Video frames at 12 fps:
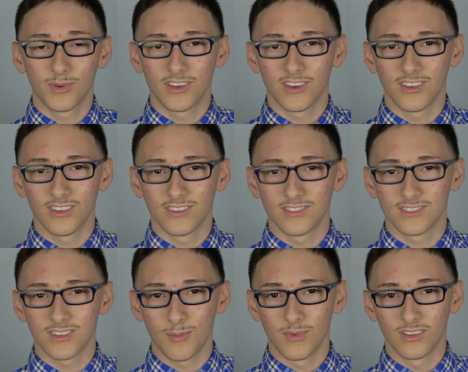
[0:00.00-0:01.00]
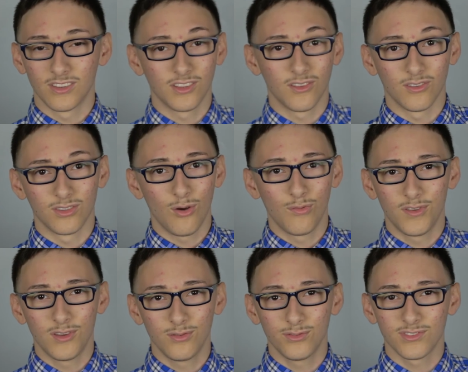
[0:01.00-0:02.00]
because I mean, you know, no
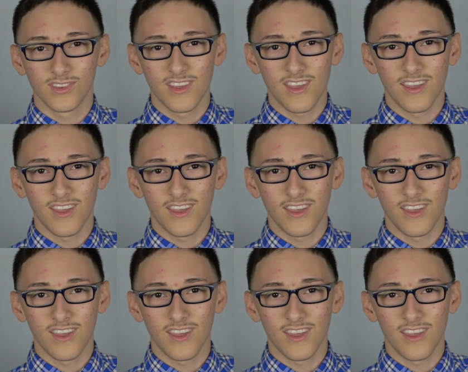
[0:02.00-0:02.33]
views.